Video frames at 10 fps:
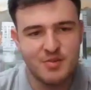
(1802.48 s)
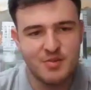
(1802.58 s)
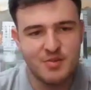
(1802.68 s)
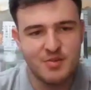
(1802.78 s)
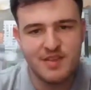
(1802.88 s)
Well,
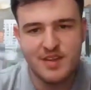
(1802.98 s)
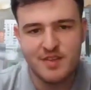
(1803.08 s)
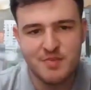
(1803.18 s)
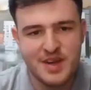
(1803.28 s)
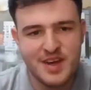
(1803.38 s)
David,
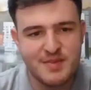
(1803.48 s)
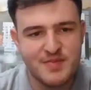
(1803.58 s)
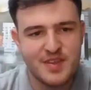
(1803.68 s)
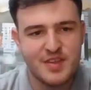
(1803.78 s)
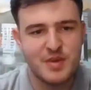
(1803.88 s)
it's been
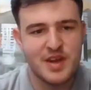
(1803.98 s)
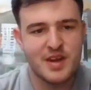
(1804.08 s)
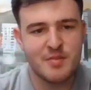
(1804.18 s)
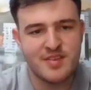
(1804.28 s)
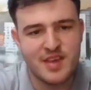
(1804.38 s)
an
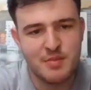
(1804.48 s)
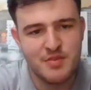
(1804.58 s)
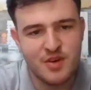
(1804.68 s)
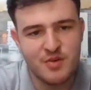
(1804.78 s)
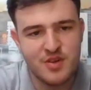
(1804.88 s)
amazing
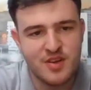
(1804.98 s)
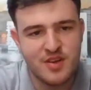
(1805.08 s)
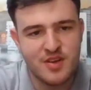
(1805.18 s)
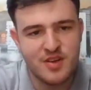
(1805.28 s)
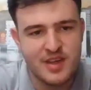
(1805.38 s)
episode, and
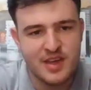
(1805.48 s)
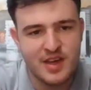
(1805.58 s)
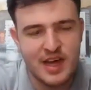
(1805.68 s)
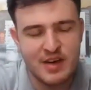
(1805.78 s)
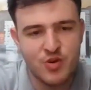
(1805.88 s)
I
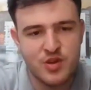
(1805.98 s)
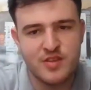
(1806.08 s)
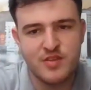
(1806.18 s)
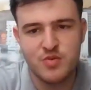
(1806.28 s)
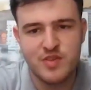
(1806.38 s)
think our
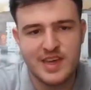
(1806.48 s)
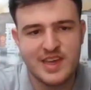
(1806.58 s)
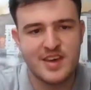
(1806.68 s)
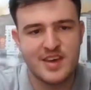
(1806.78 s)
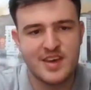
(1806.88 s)
audience will
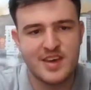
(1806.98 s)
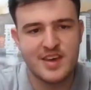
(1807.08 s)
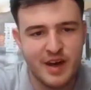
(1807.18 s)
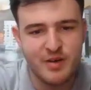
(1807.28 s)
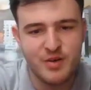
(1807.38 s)
take a lot
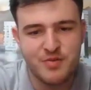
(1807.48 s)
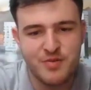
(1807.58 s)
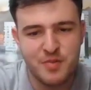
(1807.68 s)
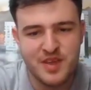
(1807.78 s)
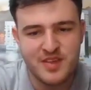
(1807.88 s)
of value
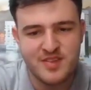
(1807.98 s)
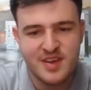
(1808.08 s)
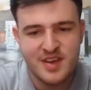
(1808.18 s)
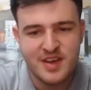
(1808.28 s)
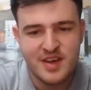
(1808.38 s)
from
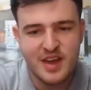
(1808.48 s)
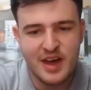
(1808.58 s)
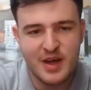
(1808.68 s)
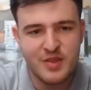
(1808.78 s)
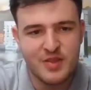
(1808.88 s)
this.
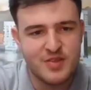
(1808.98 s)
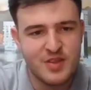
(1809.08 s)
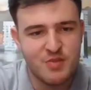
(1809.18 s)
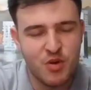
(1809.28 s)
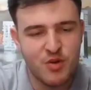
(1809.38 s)
Now,
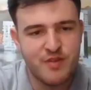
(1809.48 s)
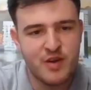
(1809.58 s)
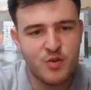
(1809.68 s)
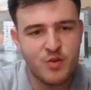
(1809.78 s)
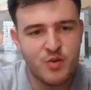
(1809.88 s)
there's one
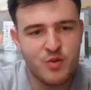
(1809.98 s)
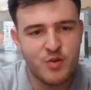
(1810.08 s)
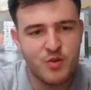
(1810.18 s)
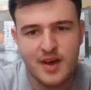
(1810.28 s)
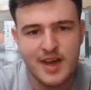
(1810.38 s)
final question
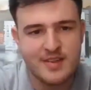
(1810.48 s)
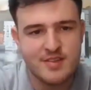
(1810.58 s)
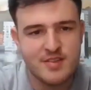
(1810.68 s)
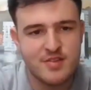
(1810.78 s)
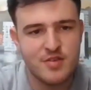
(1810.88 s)
that I
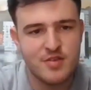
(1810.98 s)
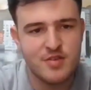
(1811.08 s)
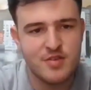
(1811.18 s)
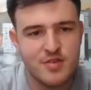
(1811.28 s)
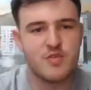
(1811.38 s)
ask
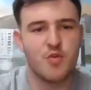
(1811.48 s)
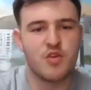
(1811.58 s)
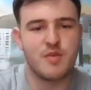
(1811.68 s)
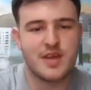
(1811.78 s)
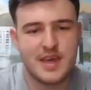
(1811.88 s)
to all
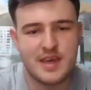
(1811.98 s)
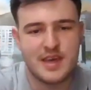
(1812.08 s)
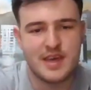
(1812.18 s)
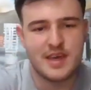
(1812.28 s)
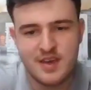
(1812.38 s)
of my
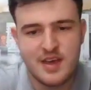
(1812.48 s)
guests,